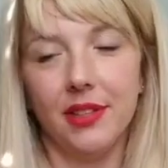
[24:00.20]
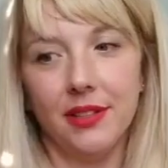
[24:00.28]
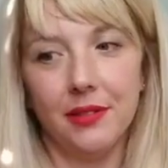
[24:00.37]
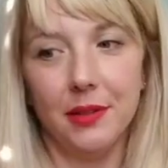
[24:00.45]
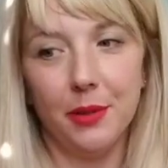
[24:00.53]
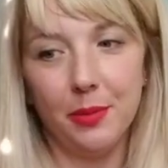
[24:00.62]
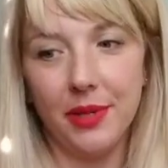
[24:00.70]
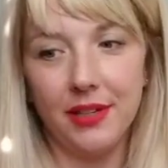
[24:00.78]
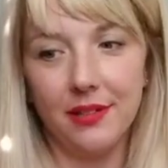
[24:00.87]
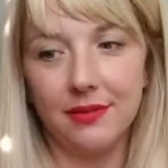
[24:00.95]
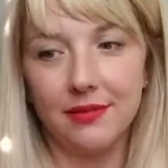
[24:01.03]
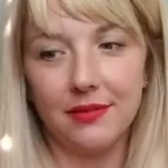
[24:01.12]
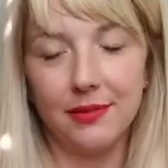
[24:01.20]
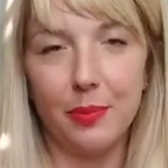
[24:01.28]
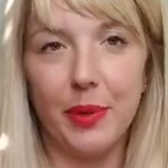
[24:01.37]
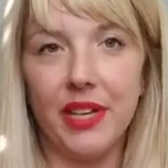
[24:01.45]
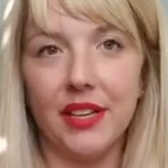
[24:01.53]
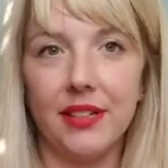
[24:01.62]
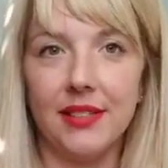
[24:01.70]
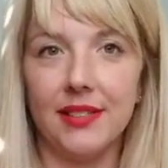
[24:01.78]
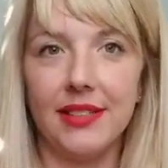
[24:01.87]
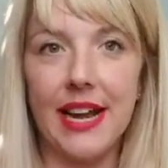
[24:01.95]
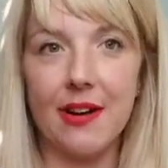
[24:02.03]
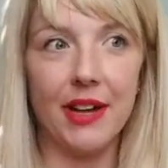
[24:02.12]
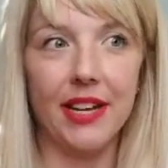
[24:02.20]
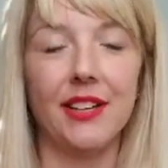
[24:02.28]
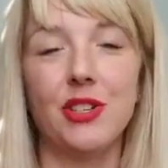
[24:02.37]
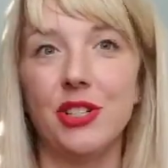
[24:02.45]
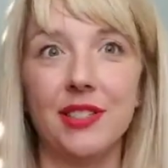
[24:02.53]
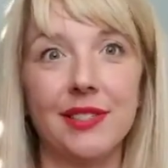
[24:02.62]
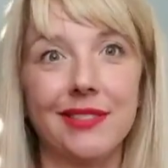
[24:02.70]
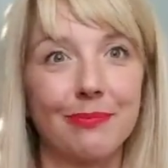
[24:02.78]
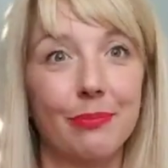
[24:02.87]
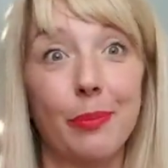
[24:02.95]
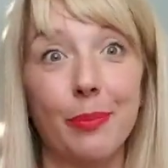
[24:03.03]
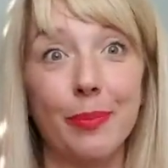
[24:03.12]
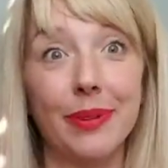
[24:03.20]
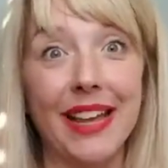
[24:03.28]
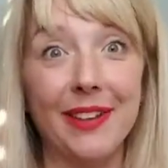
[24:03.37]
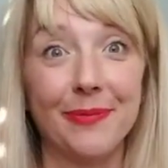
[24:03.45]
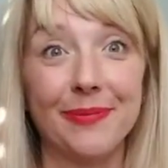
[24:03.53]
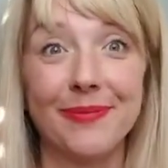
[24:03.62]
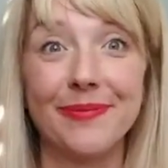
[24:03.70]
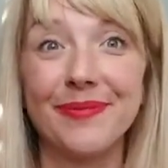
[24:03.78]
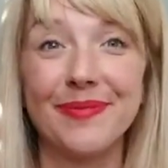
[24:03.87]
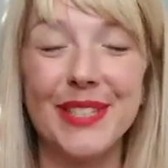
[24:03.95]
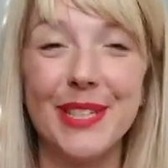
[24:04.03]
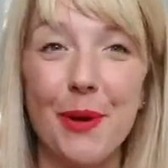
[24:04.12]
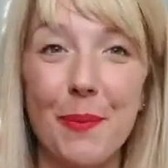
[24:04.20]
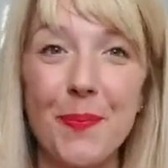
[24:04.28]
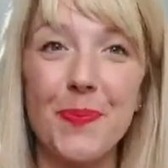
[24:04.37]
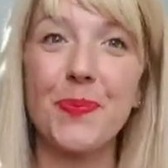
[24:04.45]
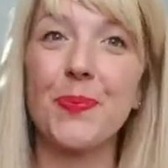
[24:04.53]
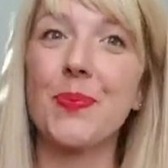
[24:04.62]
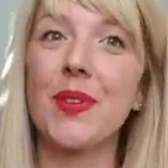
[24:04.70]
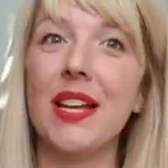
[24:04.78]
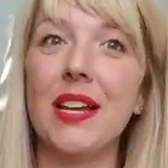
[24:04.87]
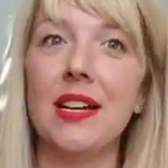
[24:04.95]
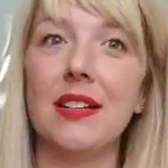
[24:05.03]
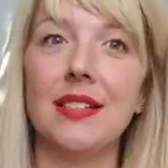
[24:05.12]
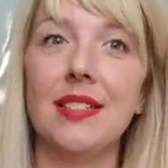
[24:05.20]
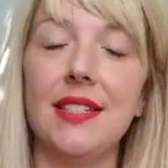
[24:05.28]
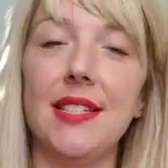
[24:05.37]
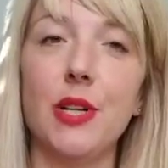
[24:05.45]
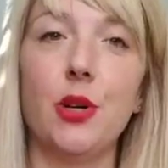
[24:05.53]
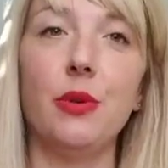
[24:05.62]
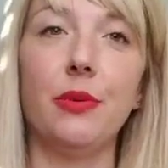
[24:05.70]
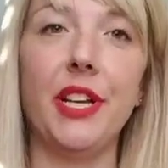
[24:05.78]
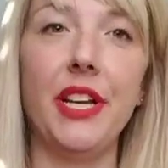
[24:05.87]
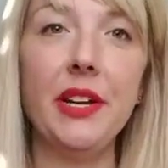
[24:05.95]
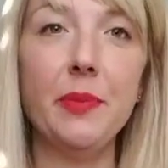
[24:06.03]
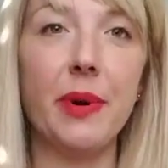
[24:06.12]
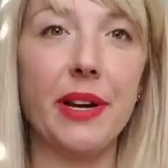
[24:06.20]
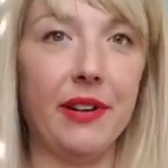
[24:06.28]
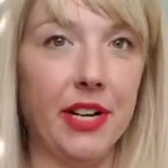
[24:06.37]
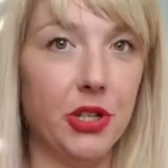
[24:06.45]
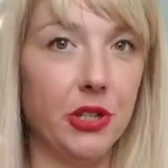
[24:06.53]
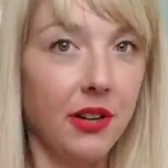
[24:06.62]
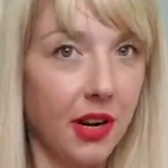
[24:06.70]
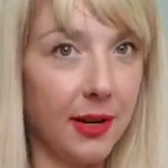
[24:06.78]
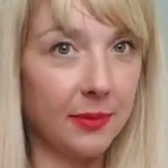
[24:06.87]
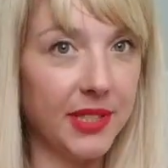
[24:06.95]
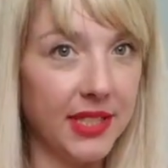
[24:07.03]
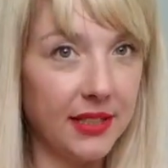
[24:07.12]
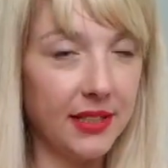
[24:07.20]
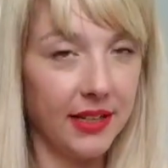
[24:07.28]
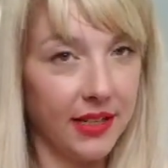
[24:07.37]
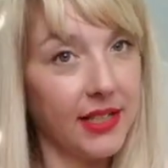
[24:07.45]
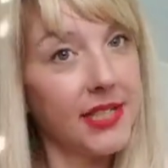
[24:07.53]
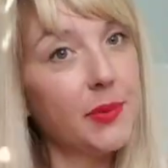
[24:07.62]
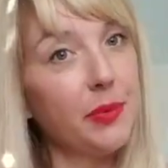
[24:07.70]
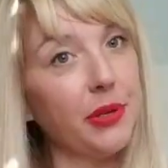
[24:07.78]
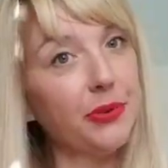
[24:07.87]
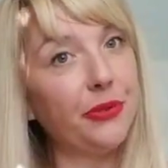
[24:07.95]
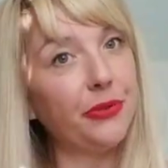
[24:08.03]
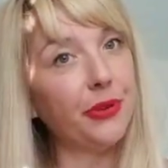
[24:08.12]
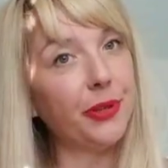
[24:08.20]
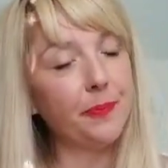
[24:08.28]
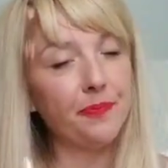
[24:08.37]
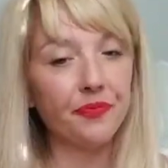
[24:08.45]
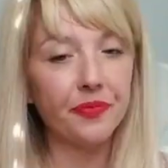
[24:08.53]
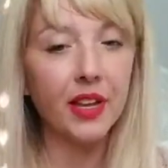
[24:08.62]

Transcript: with it a little bit, because now I can just play. So this is Oread by Rachel Compton. It is beautiful.